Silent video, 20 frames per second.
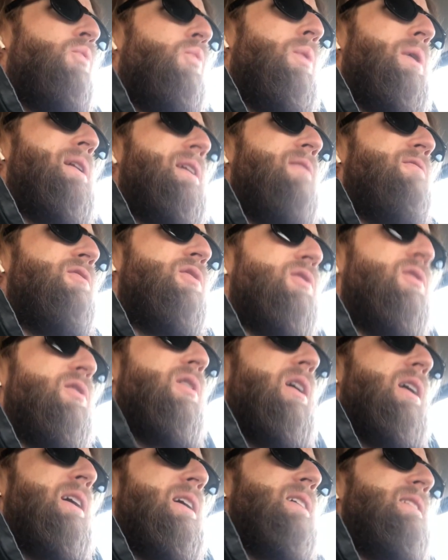
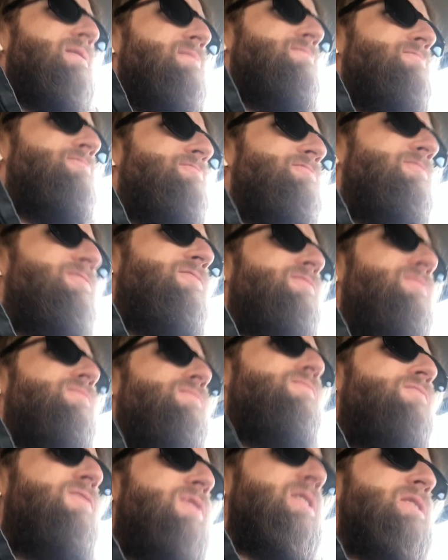whenever I
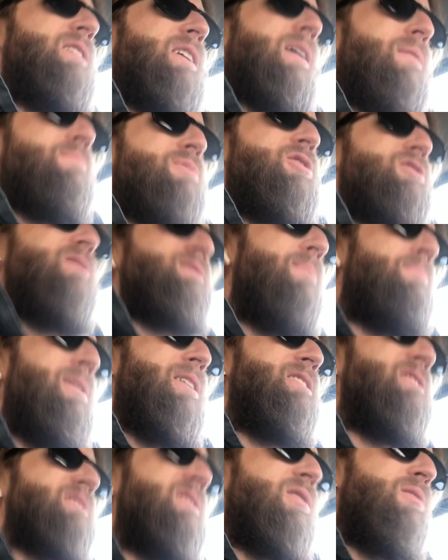feel like I'm
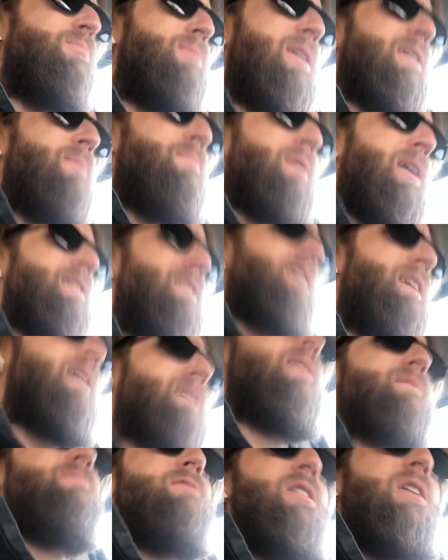slipping a little bit in my
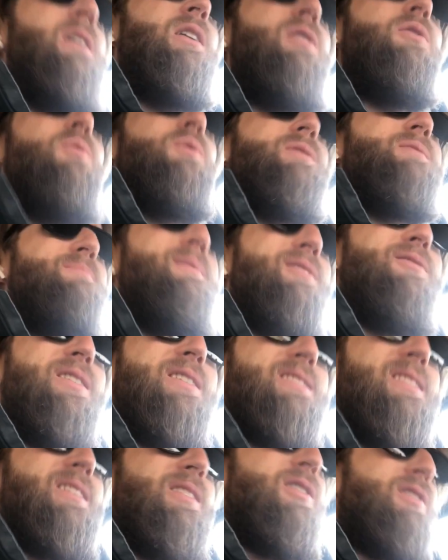diet. What's my
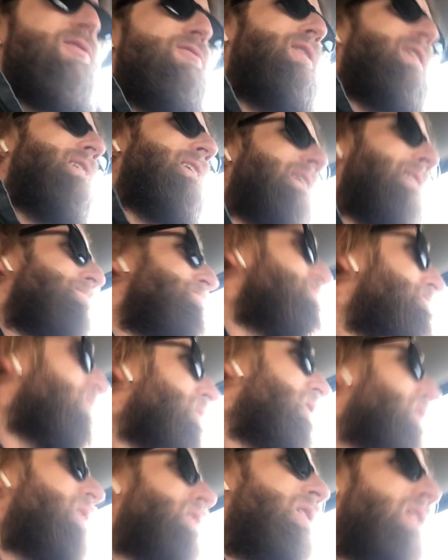resting heart rate at?
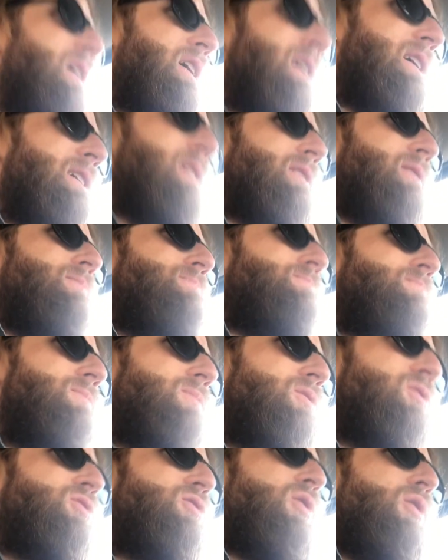
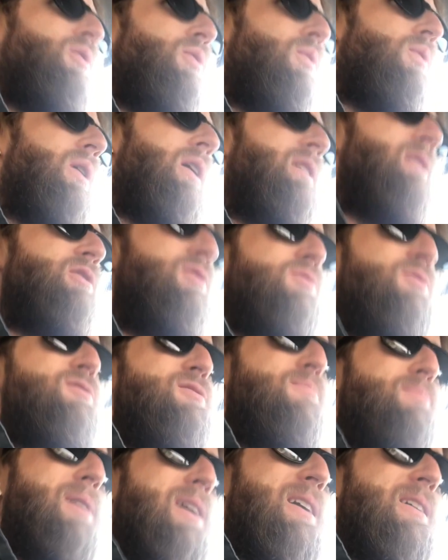So I
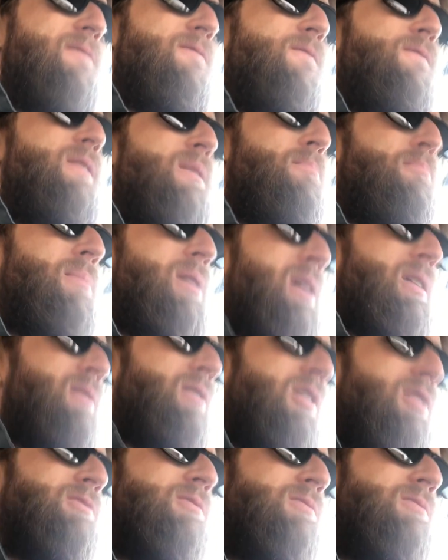use my Fitbit a